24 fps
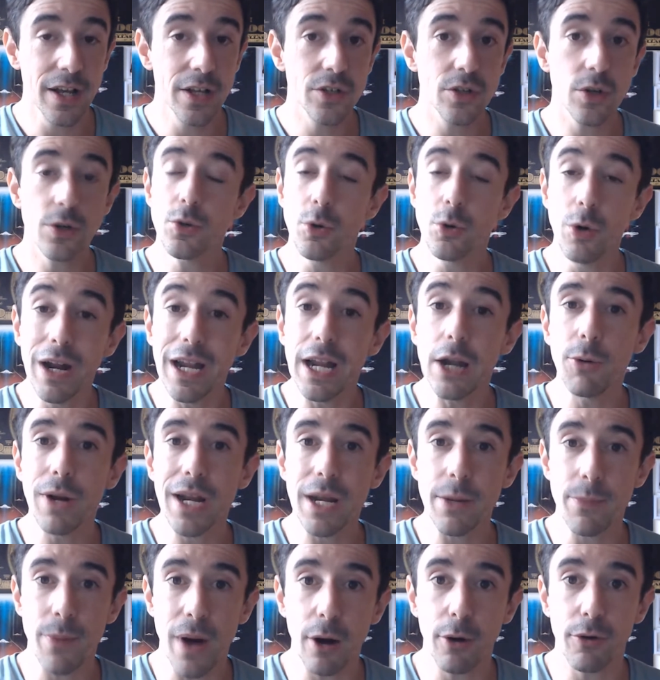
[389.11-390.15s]
So it's really,
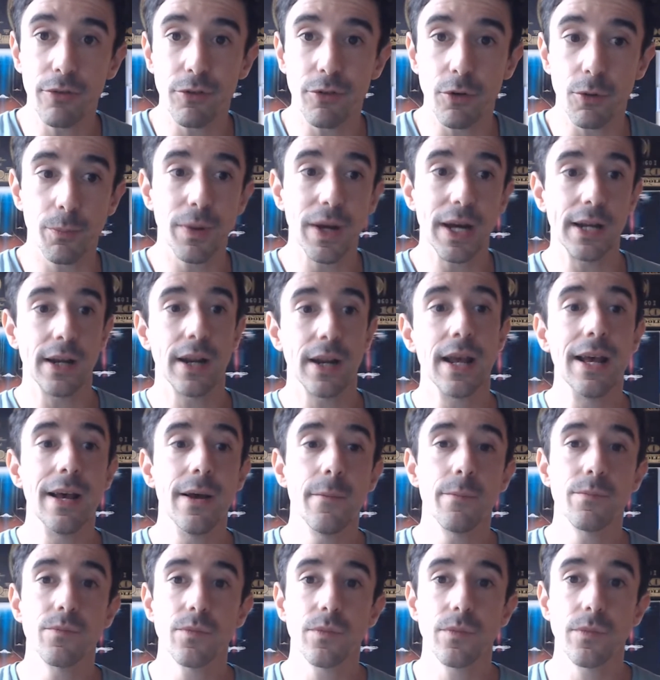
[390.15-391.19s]
really powerful.
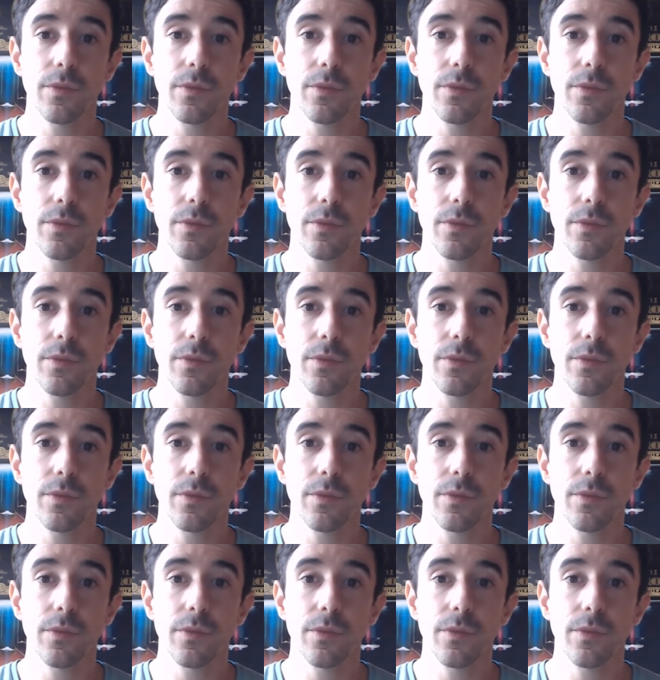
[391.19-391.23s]
But